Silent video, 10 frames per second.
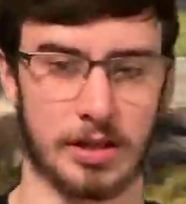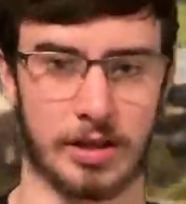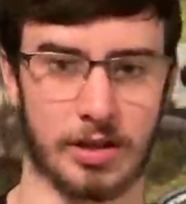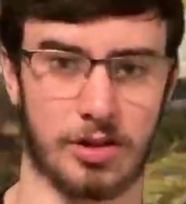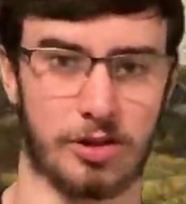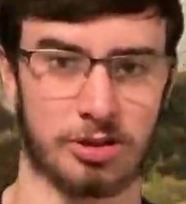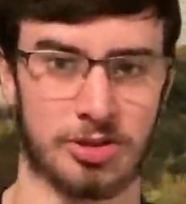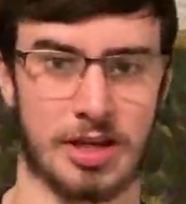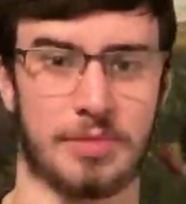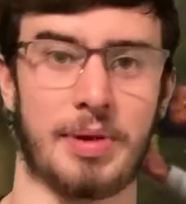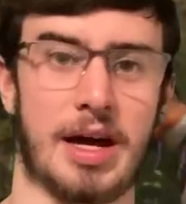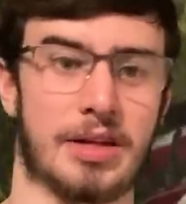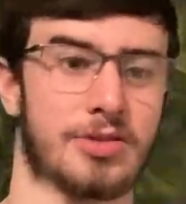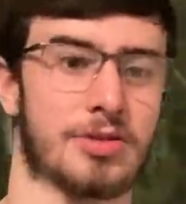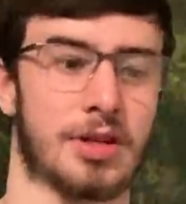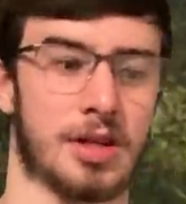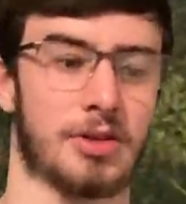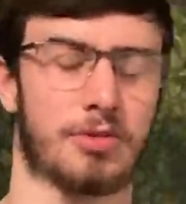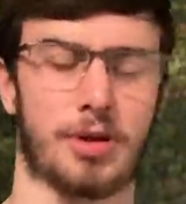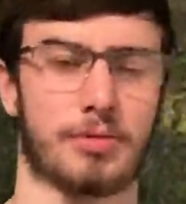like alongside the pass.
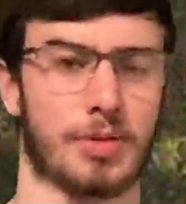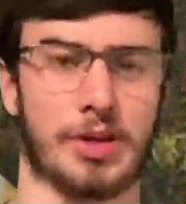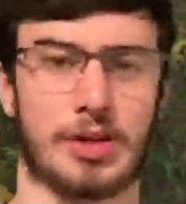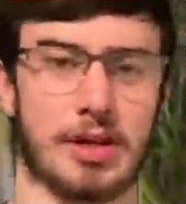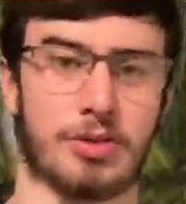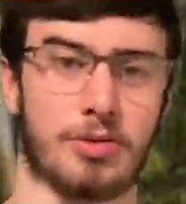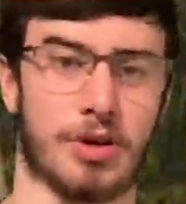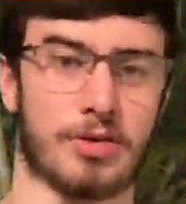Really not too hard to